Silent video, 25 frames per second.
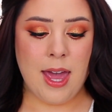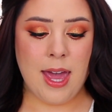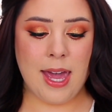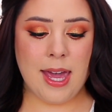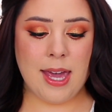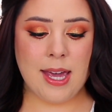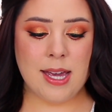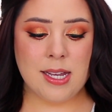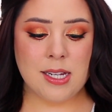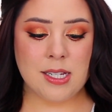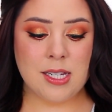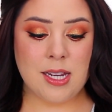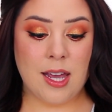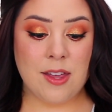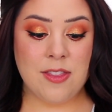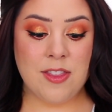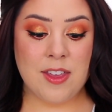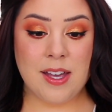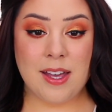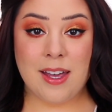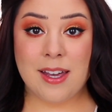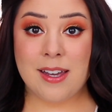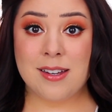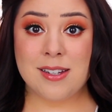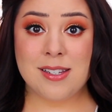and I
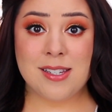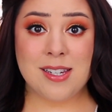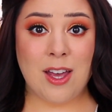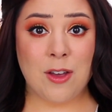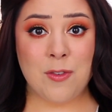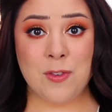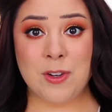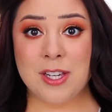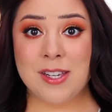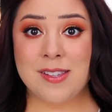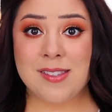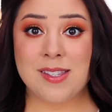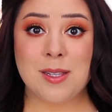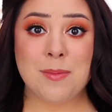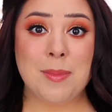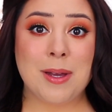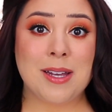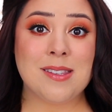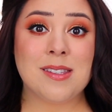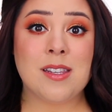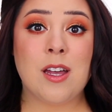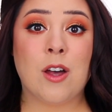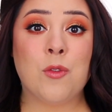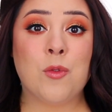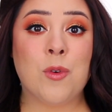think I could definitely see
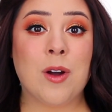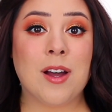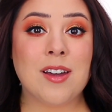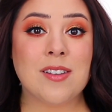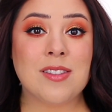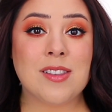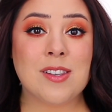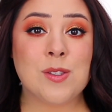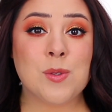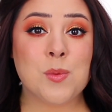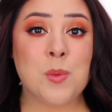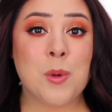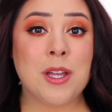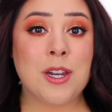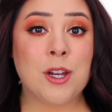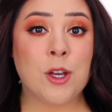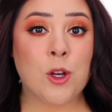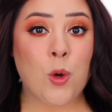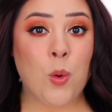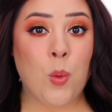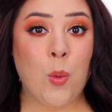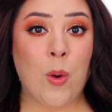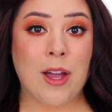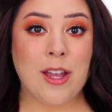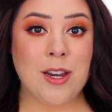myself wearing this one
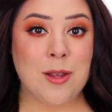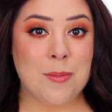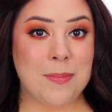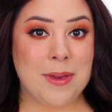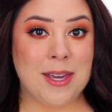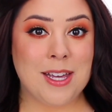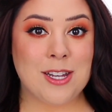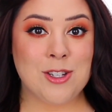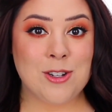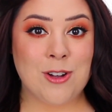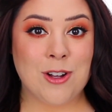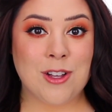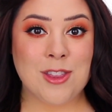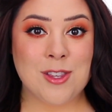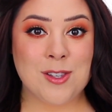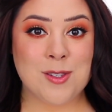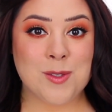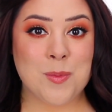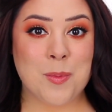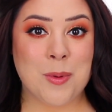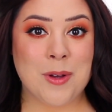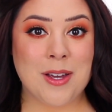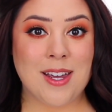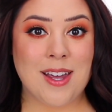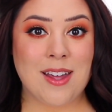quite a bit during the
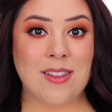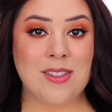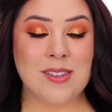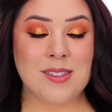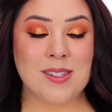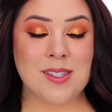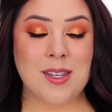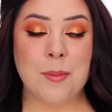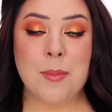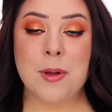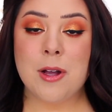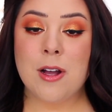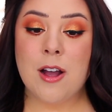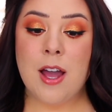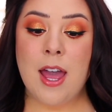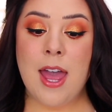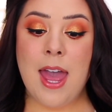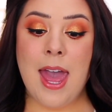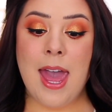spring and the summer,